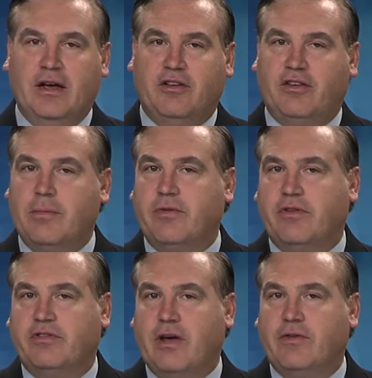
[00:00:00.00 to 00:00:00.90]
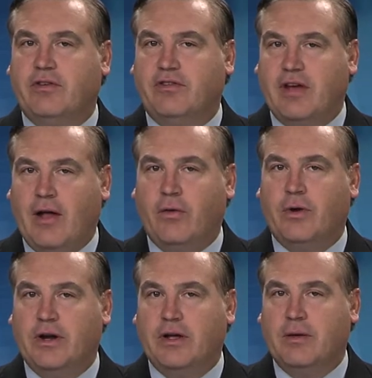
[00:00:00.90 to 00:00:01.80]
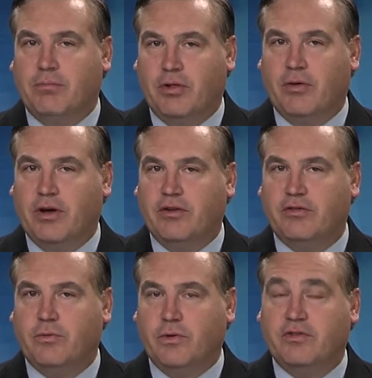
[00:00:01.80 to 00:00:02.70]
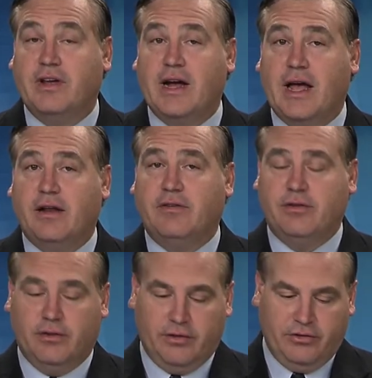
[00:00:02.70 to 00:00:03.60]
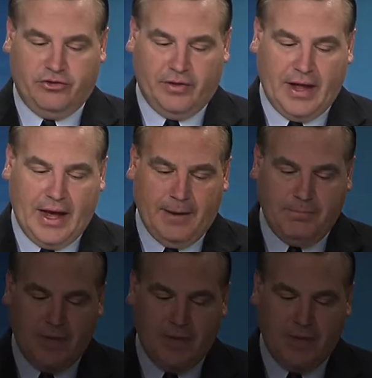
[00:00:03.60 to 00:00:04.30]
Some of the seven salaried employees will stay on until July.